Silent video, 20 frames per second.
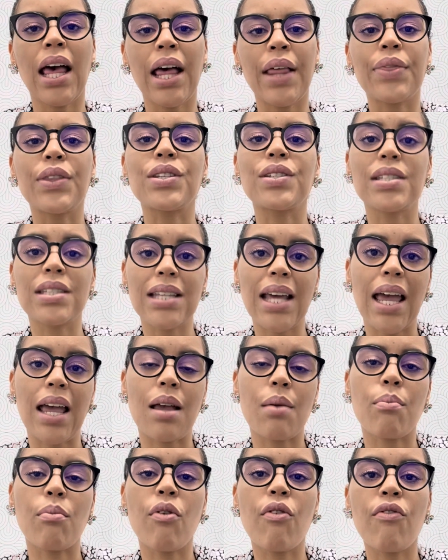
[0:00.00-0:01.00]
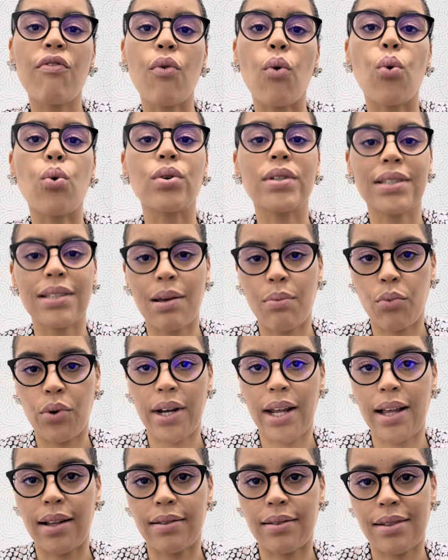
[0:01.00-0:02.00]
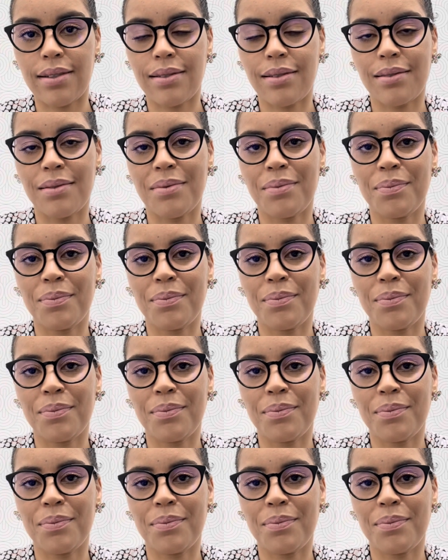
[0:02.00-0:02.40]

the same for someone else.